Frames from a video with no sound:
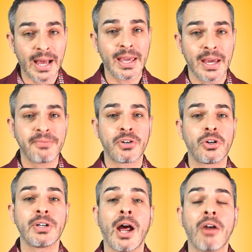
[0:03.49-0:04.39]
I have
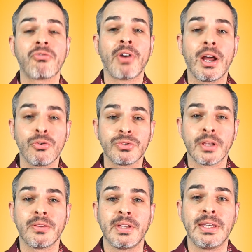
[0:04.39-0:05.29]
heard around
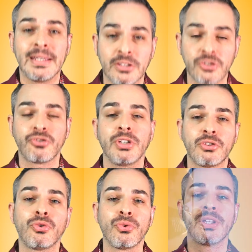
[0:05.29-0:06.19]
the industry
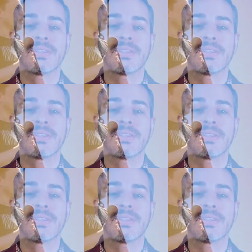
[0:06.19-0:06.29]
to the